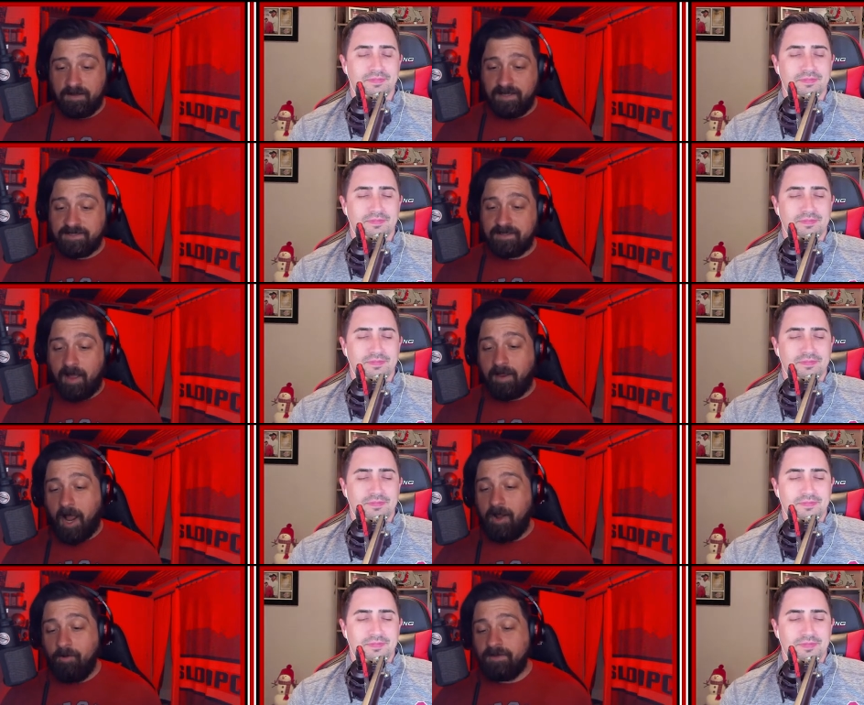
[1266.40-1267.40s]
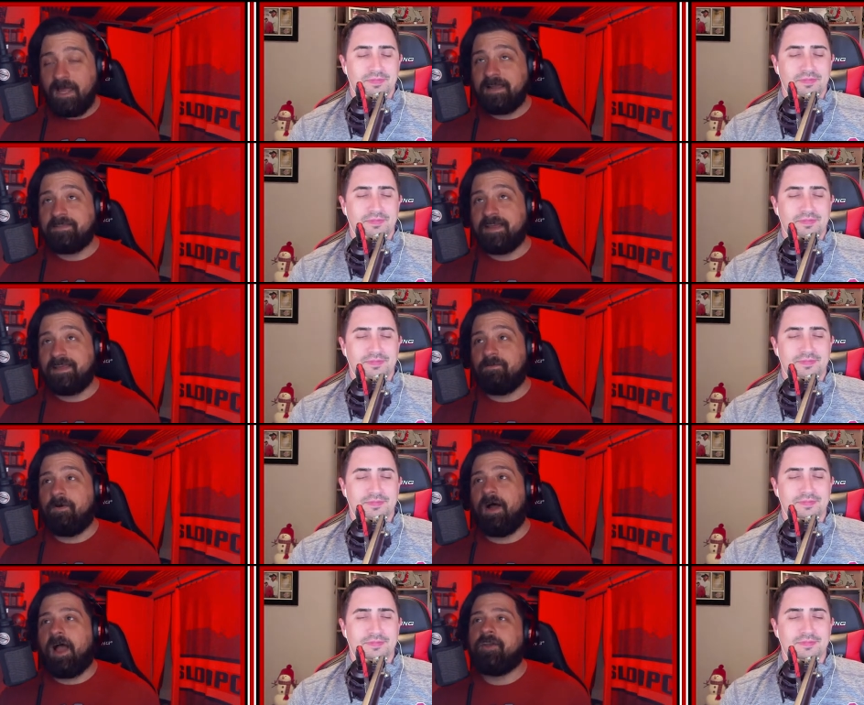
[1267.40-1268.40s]
Speaker 1: It's I, I don't like the
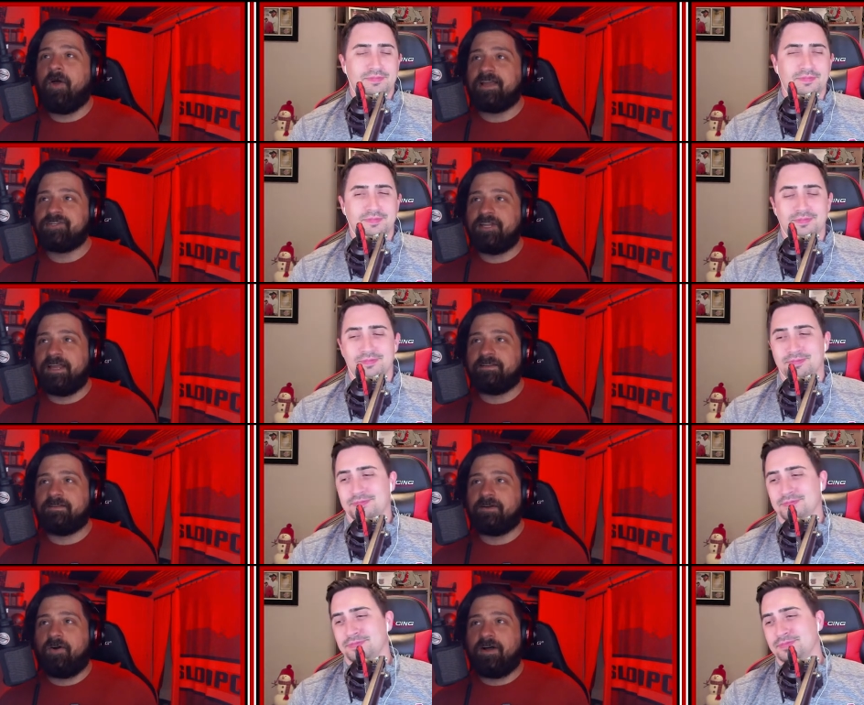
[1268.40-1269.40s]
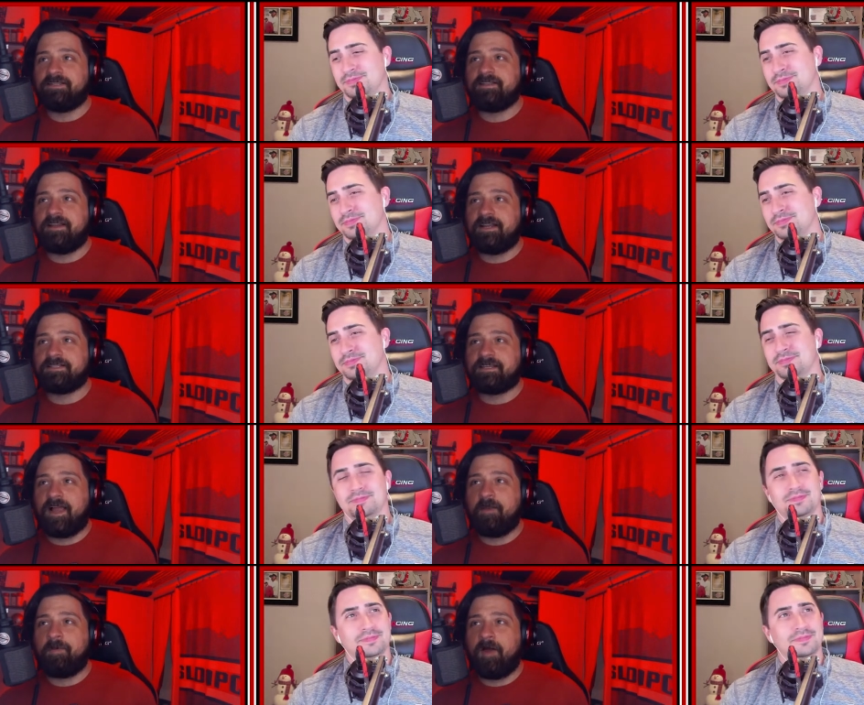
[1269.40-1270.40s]
well, I know actually it, Austin, it's
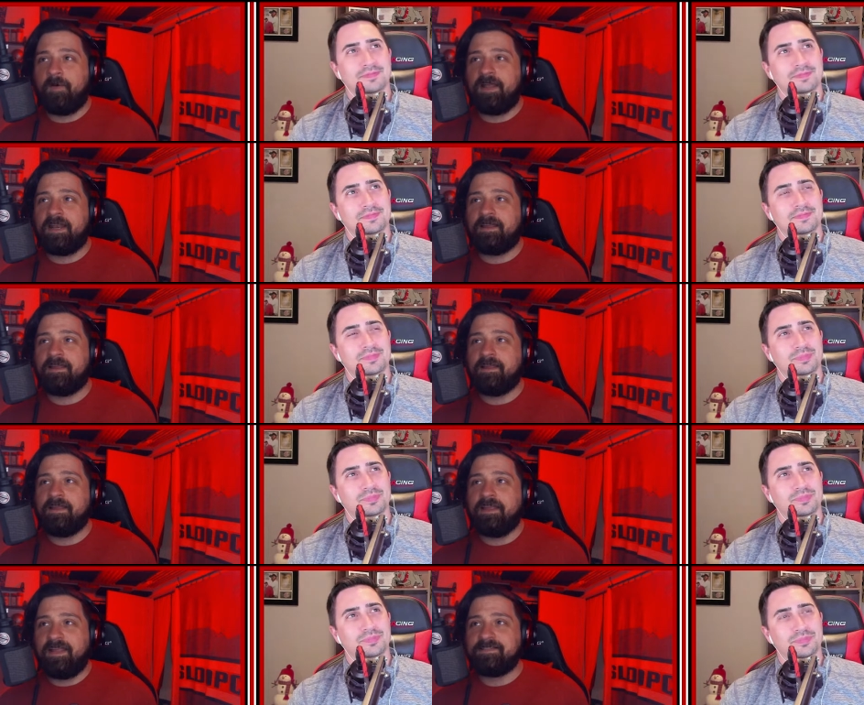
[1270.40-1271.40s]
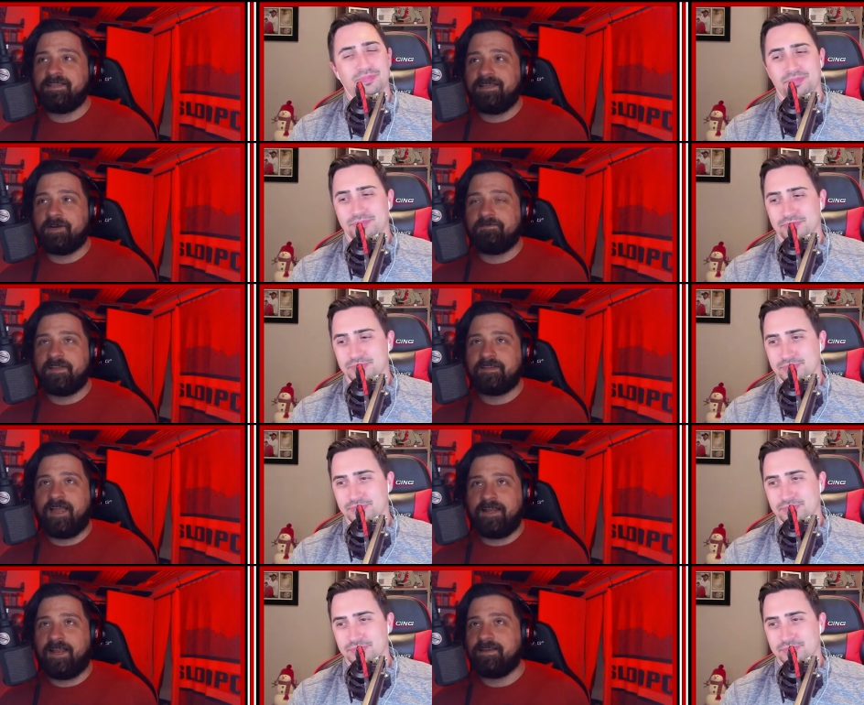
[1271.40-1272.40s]
kind of poetic. It's the year of the
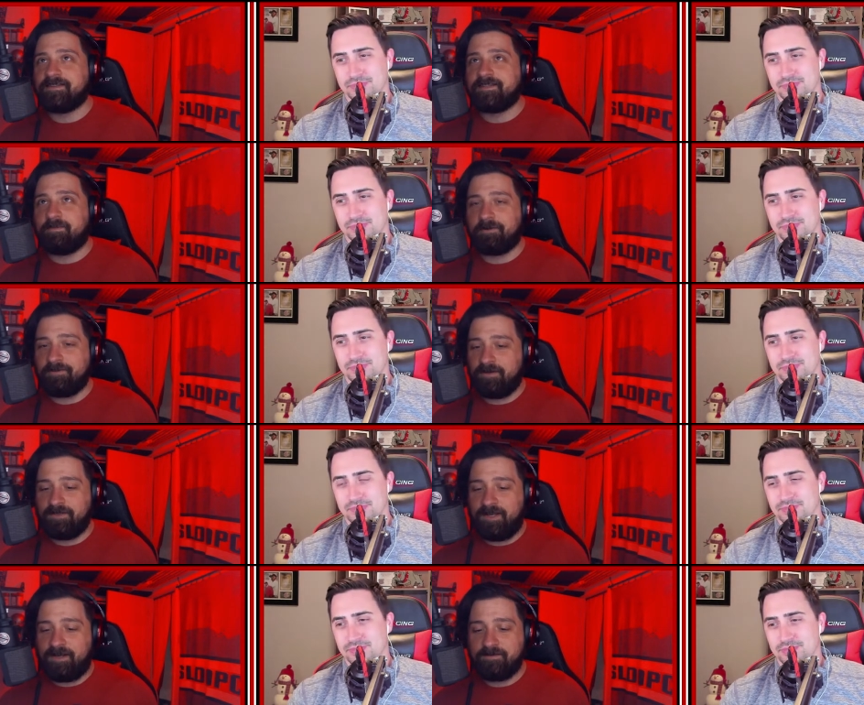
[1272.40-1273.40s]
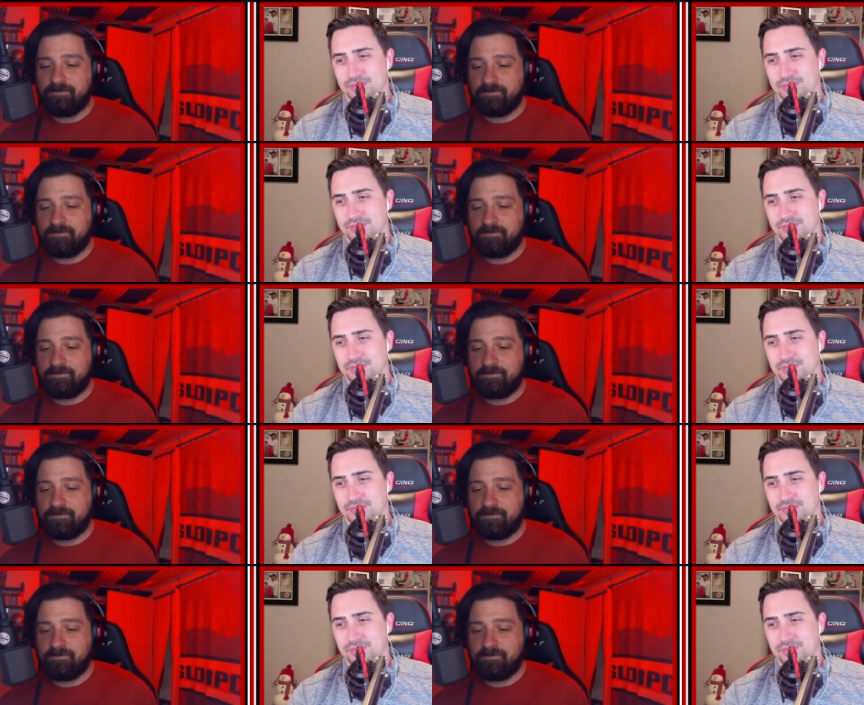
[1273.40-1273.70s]
tight end is number thirteen.